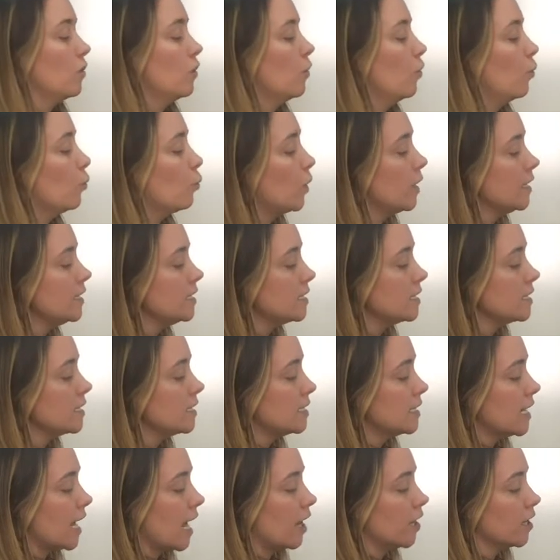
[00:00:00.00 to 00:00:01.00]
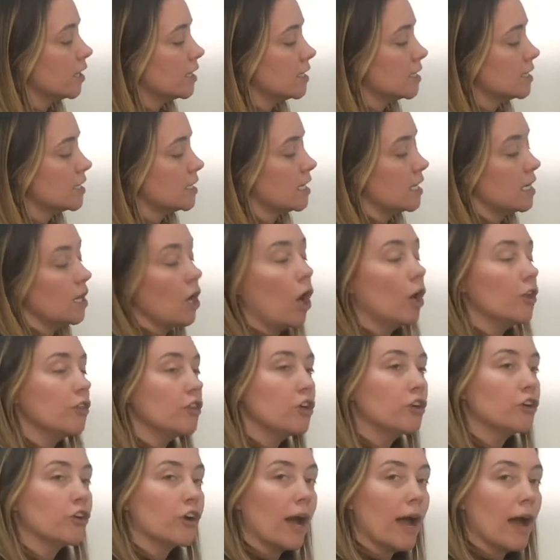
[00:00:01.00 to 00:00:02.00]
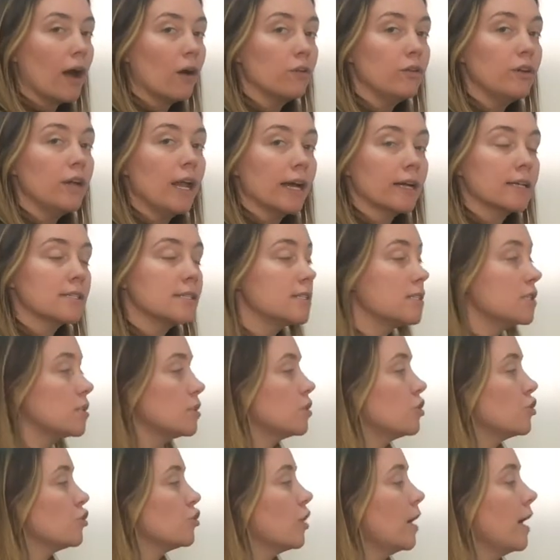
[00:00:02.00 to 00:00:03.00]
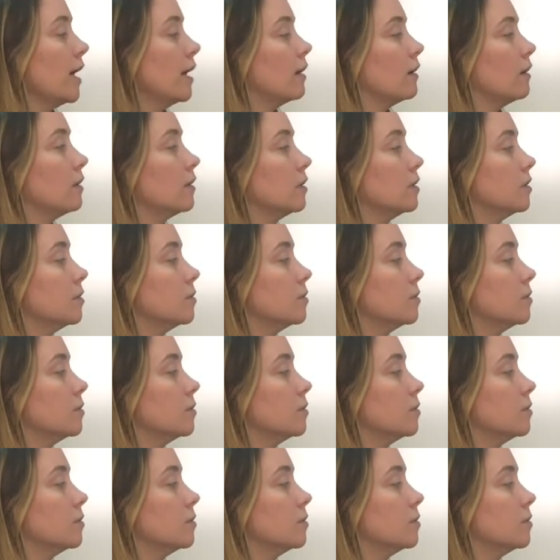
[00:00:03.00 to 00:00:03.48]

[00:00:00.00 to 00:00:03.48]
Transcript: What does Sarah see on the ground next to the trail?